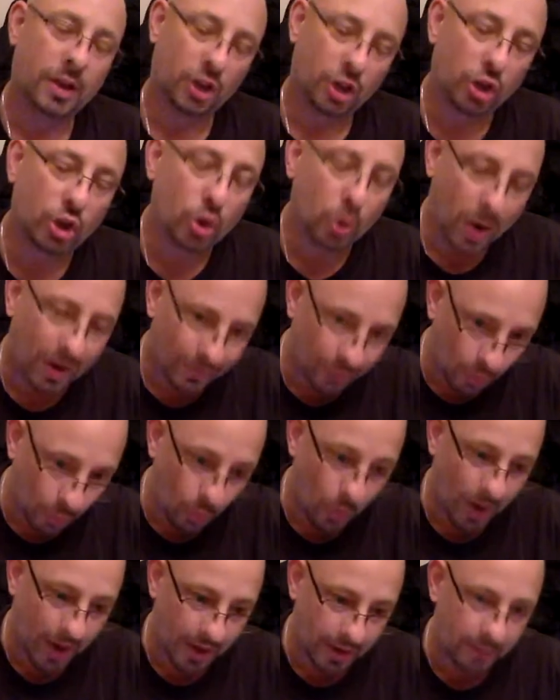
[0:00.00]
you do have to
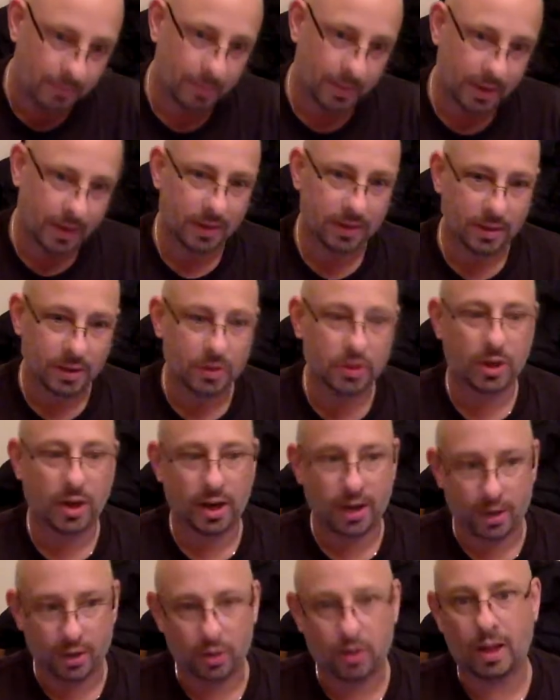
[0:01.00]
wait. Being it's in
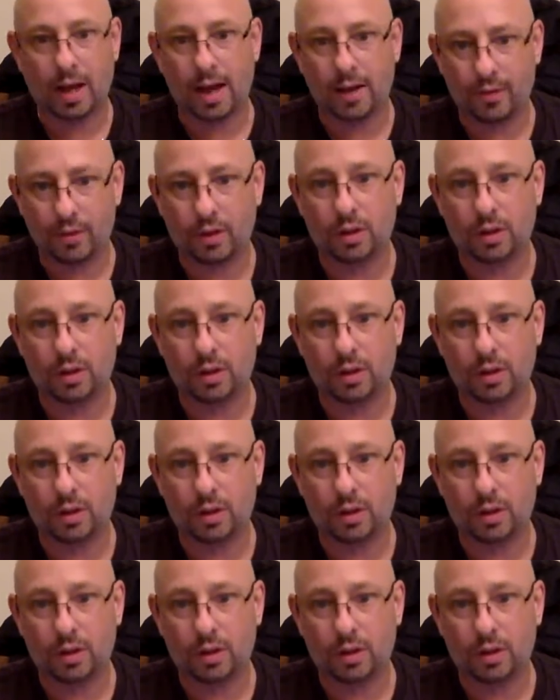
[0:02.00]
China, you'll have a